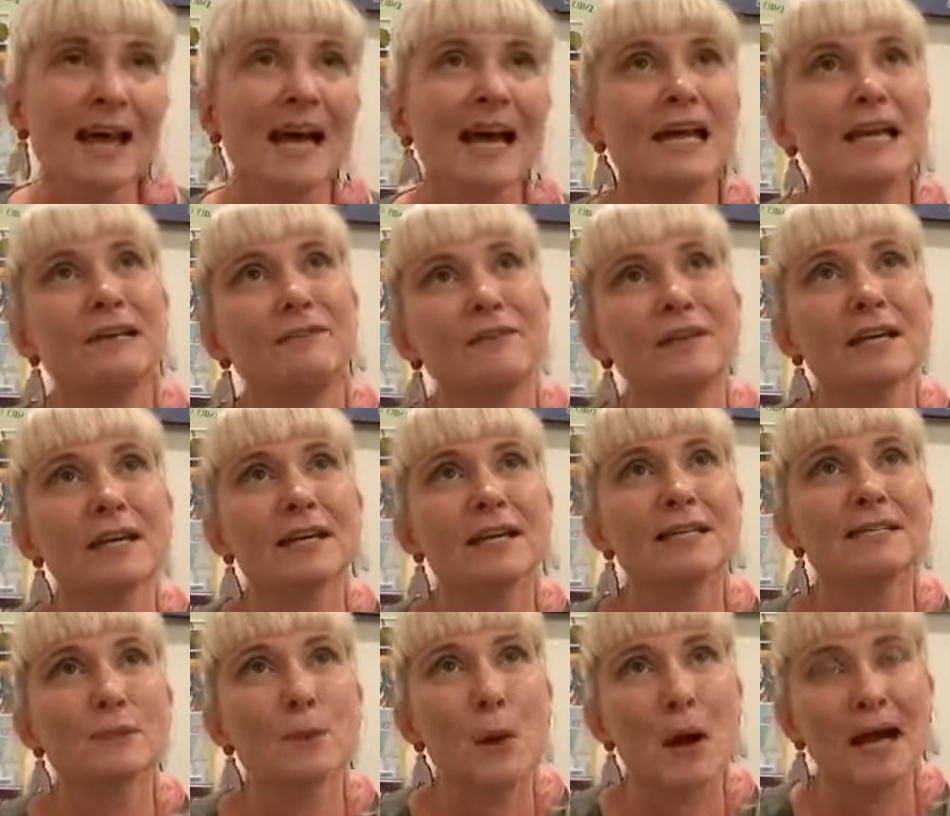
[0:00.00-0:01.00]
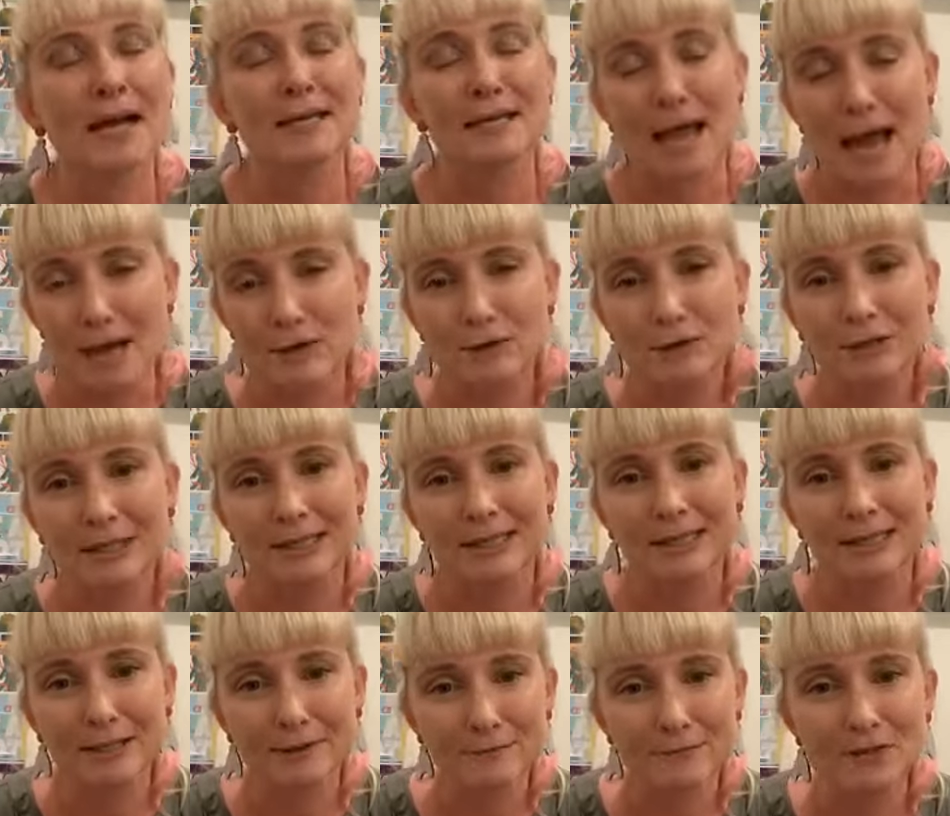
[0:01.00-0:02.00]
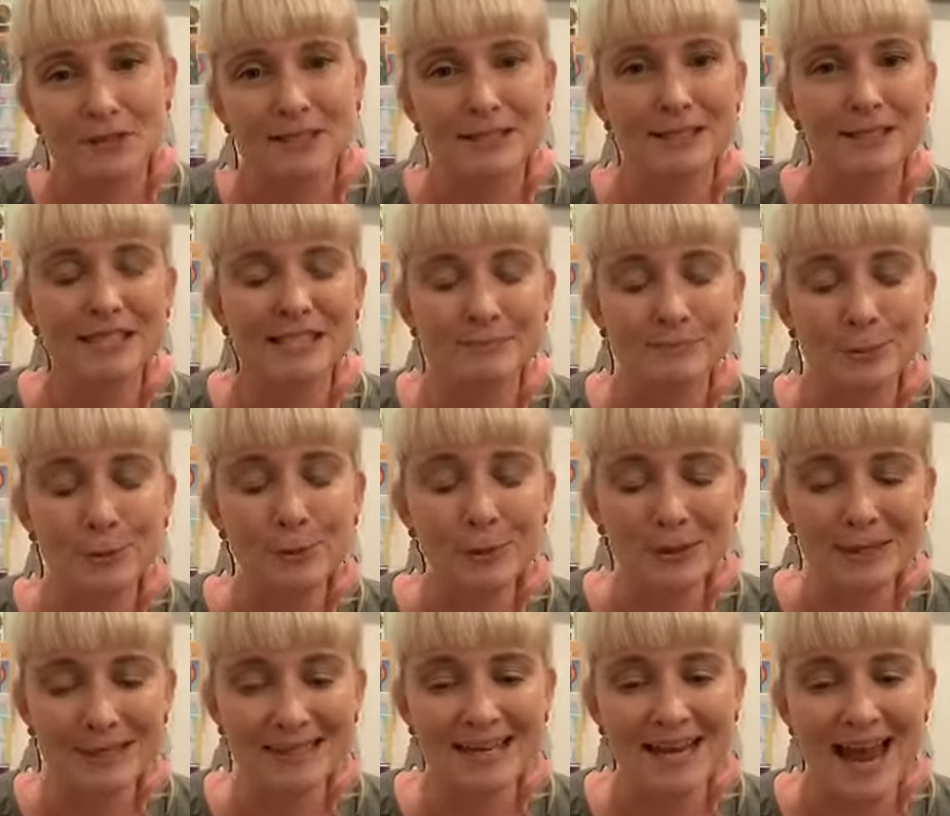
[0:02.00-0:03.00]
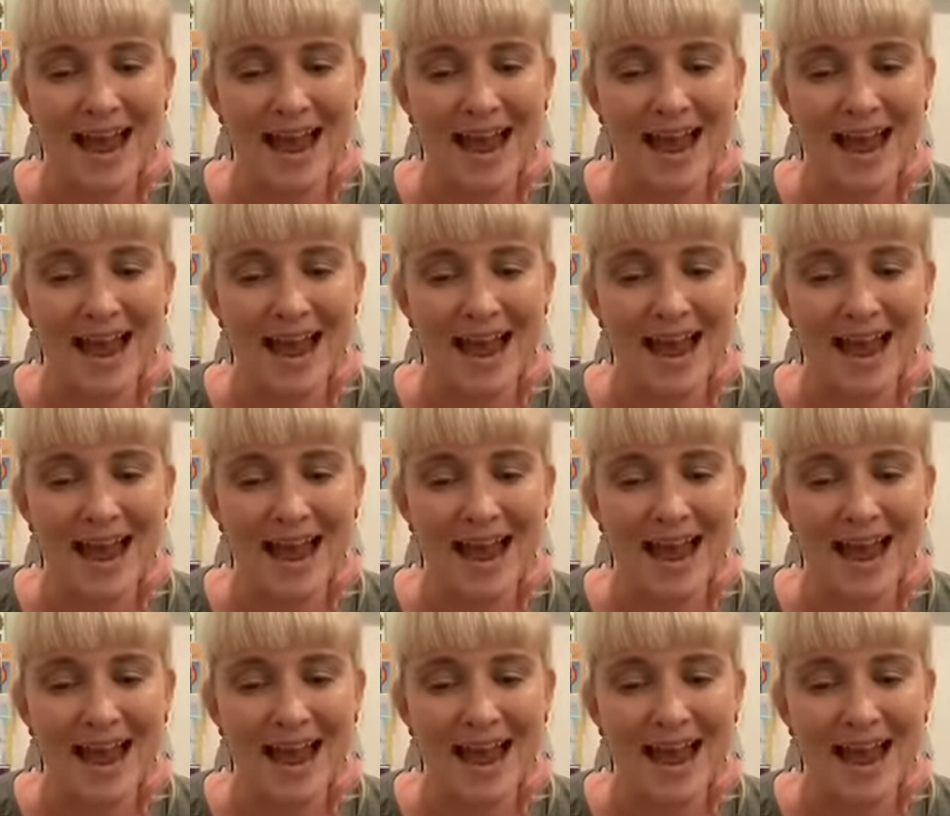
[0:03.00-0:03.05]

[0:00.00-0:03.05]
Olivia is quite naturally gifted in sport